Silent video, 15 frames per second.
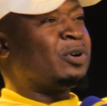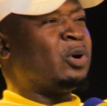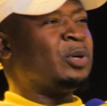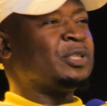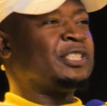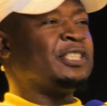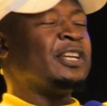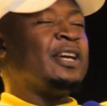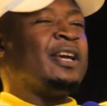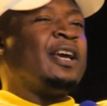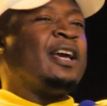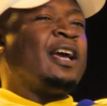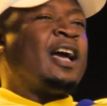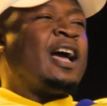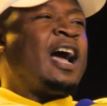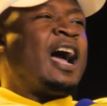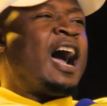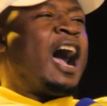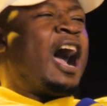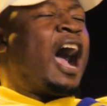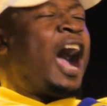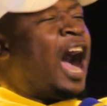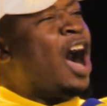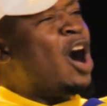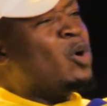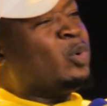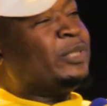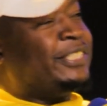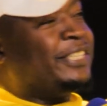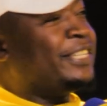Coach,
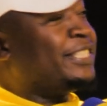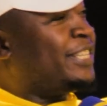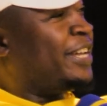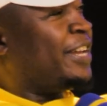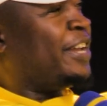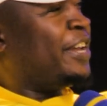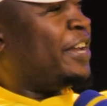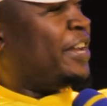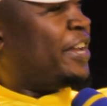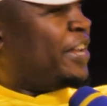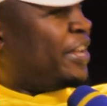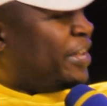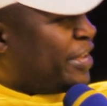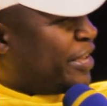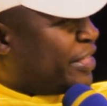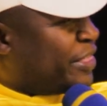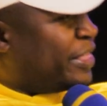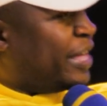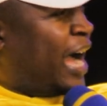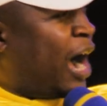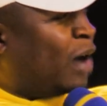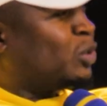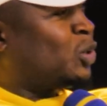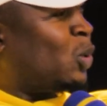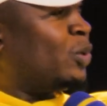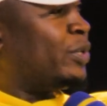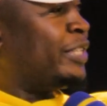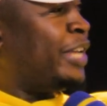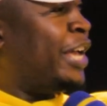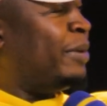how did the
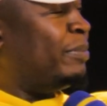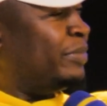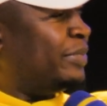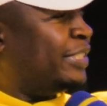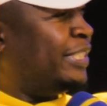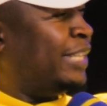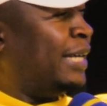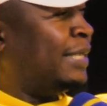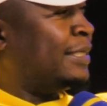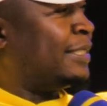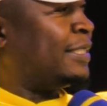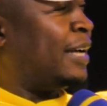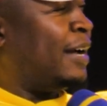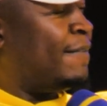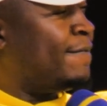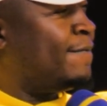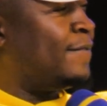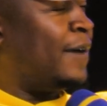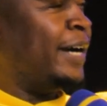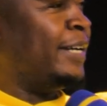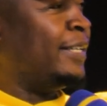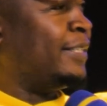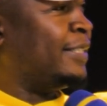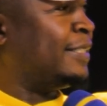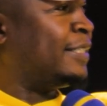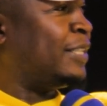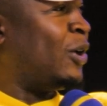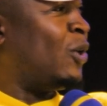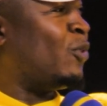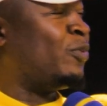household name Janza find
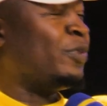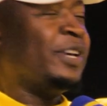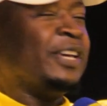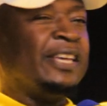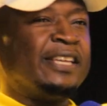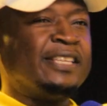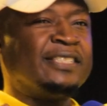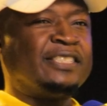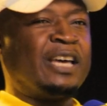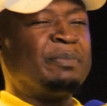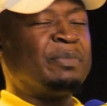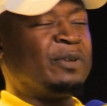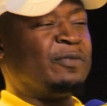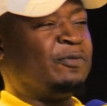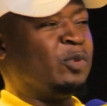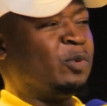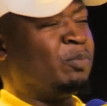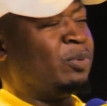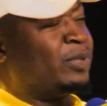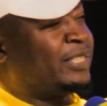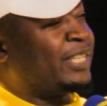itself in Zambian football?